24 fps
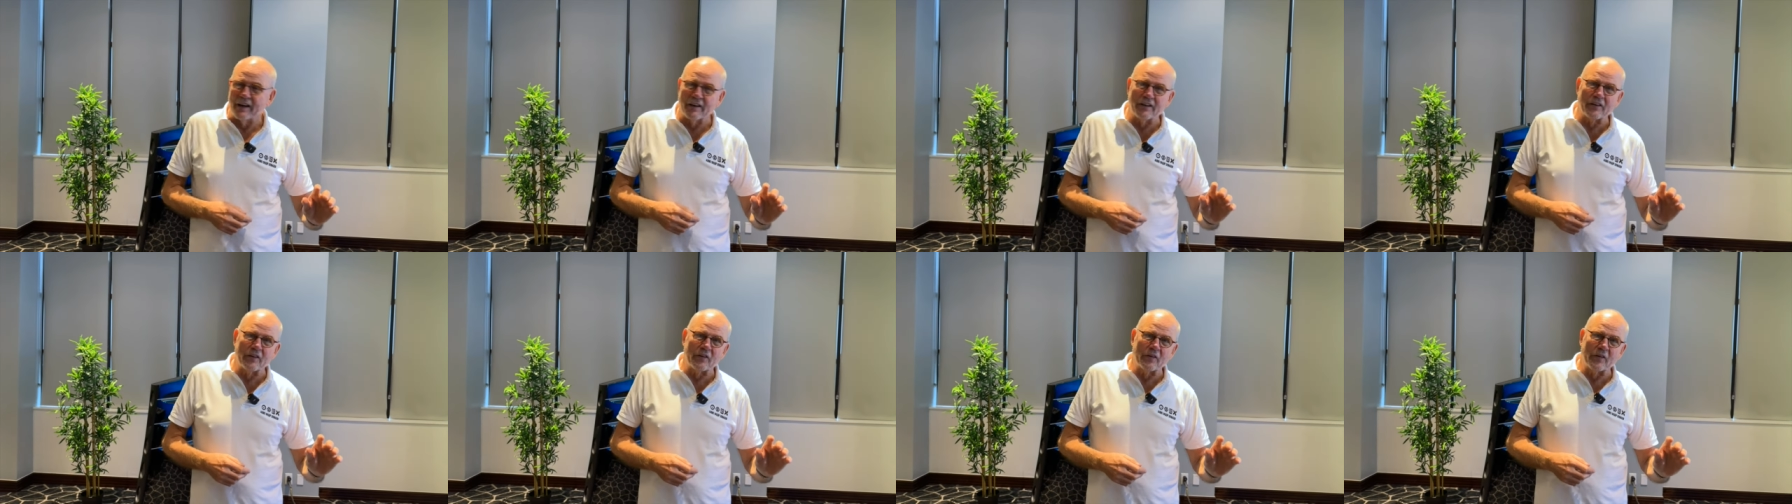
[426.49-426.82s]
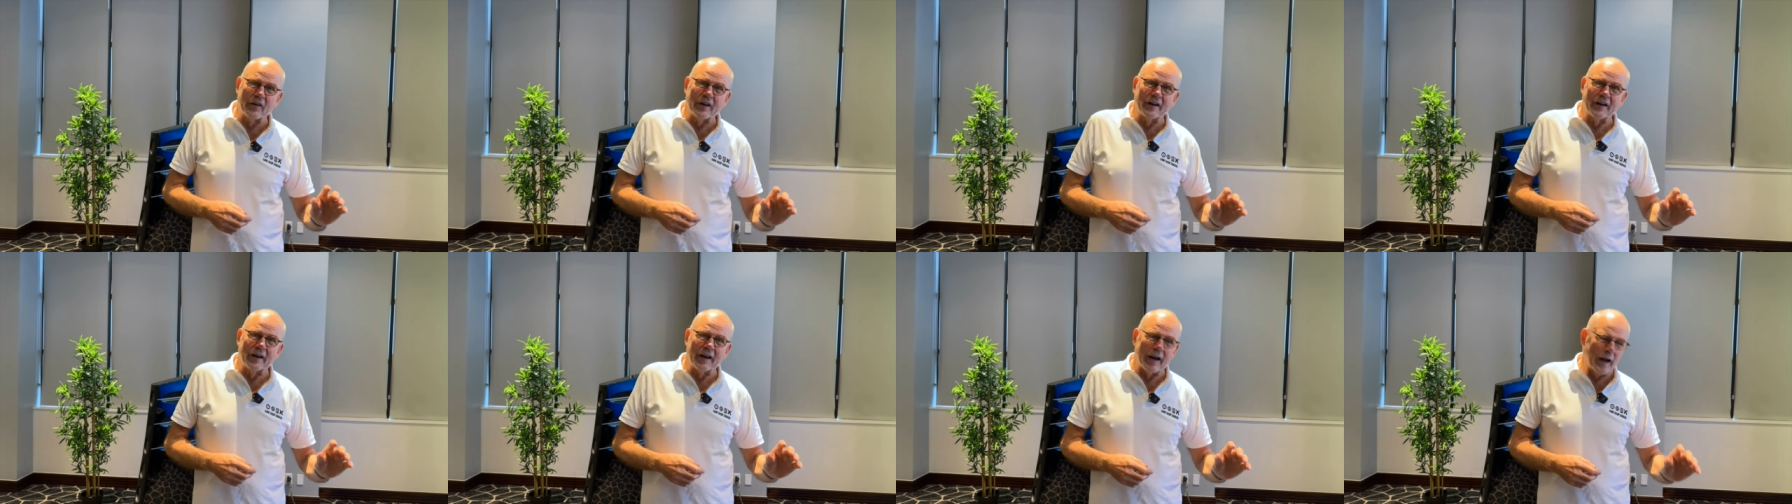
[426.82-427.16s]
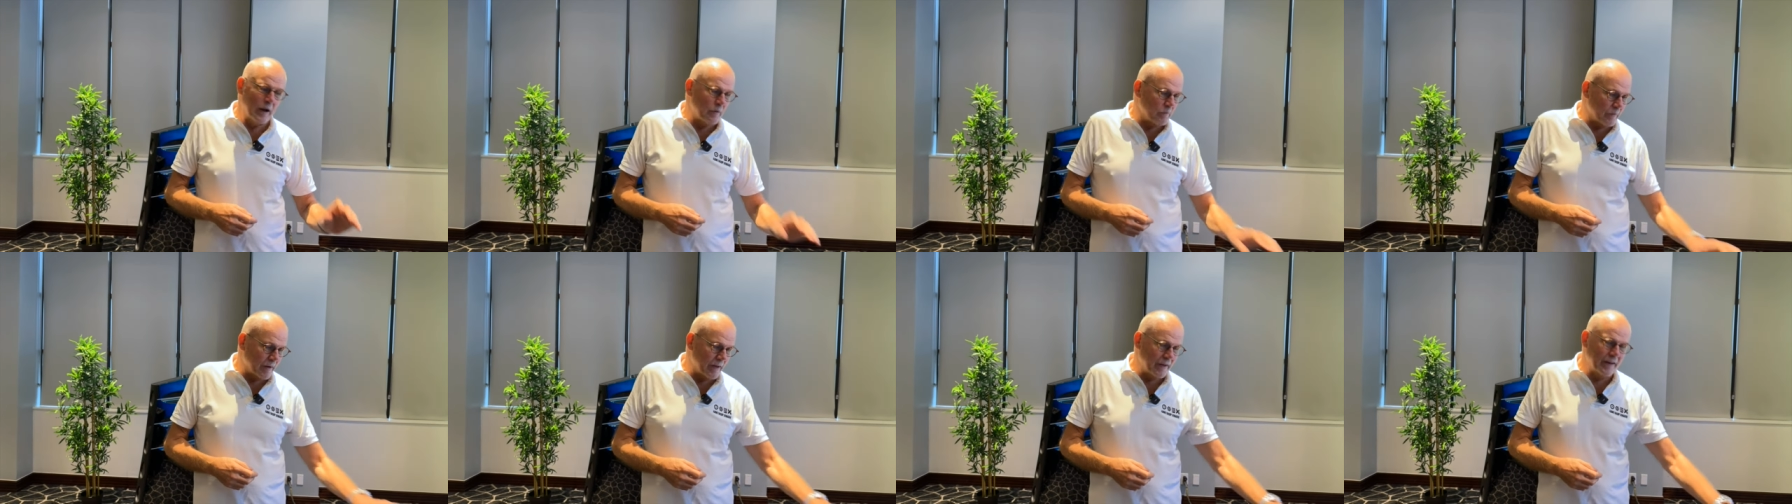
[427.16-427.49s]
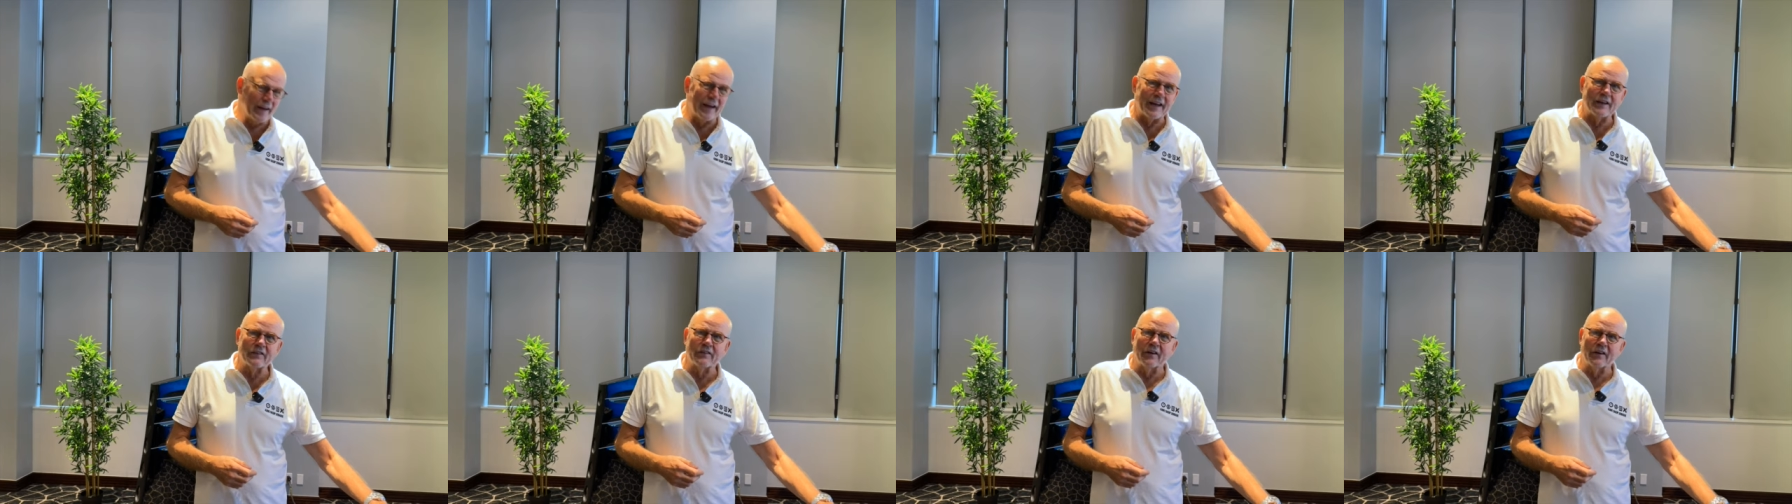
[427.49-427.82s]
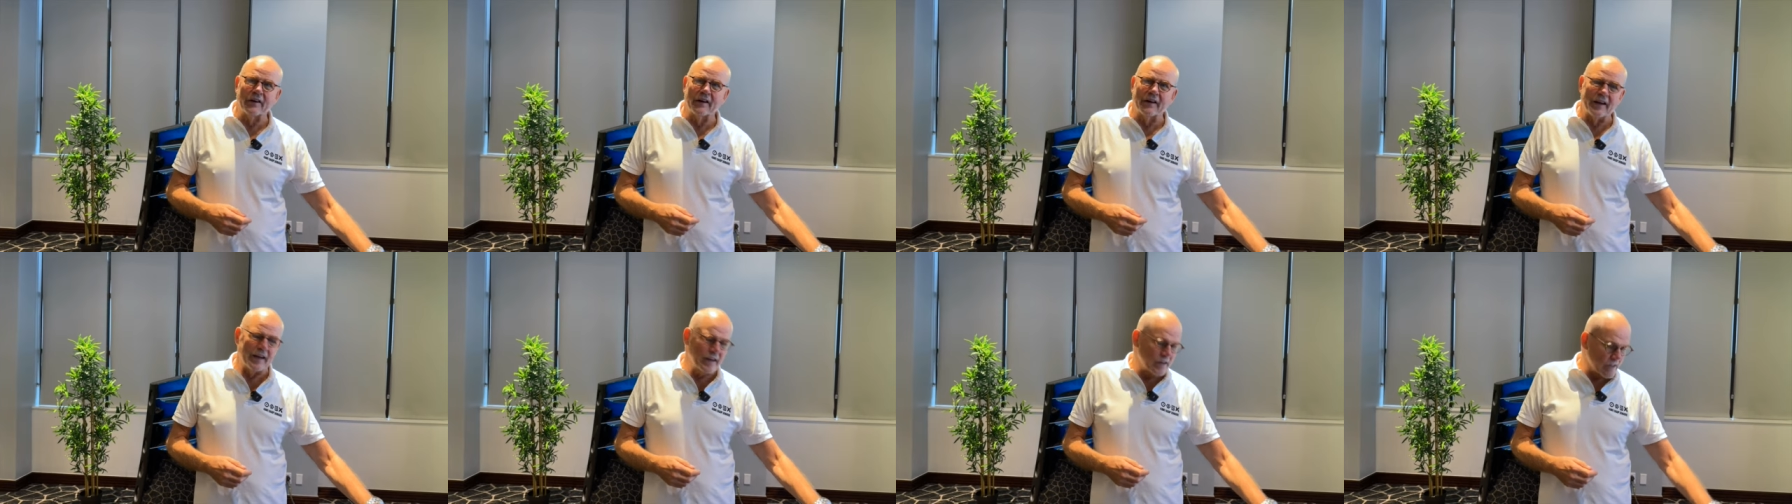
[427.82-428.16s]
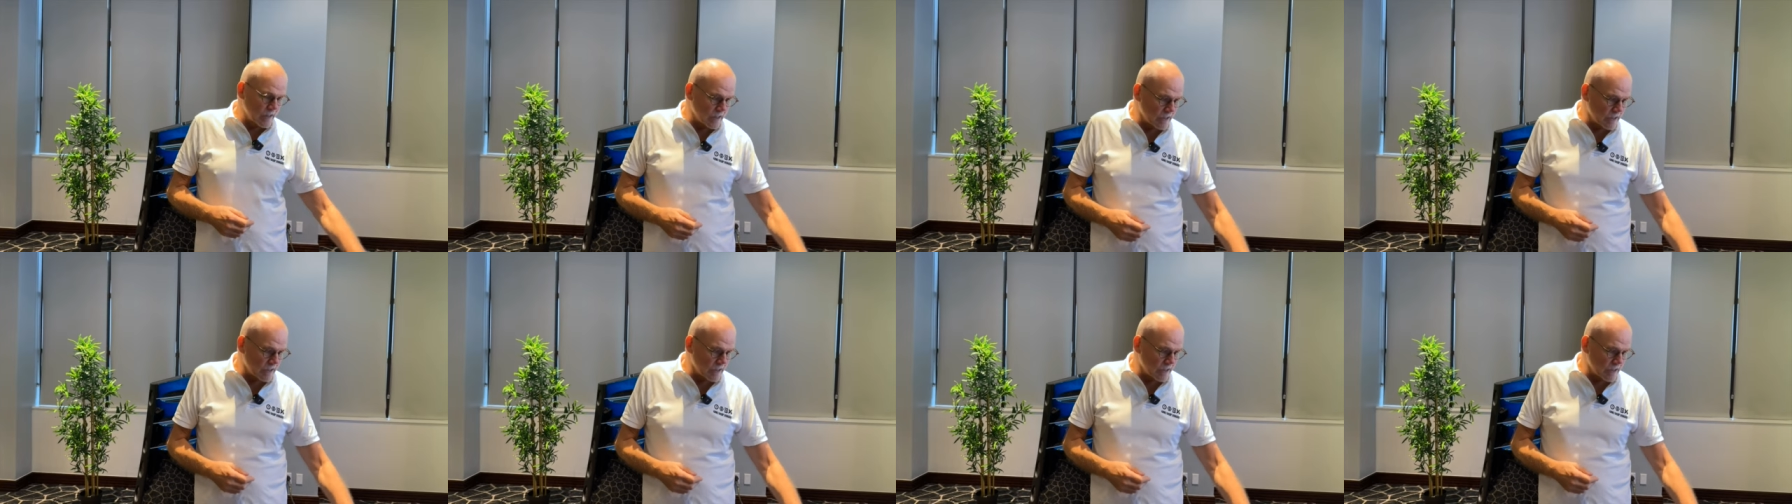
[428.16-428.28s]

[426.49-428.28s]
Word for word: integrated amp in the 880